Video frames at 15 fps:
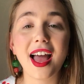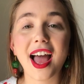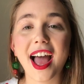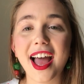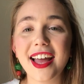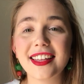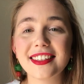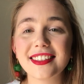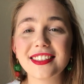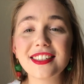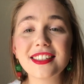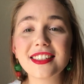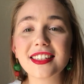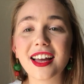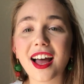
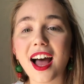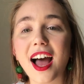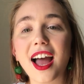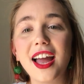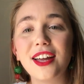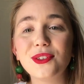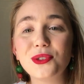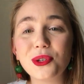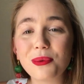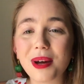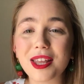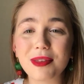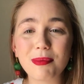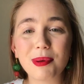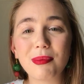And I do
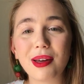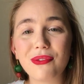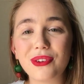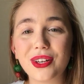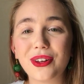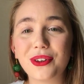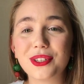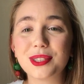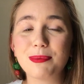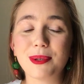wear them in my videos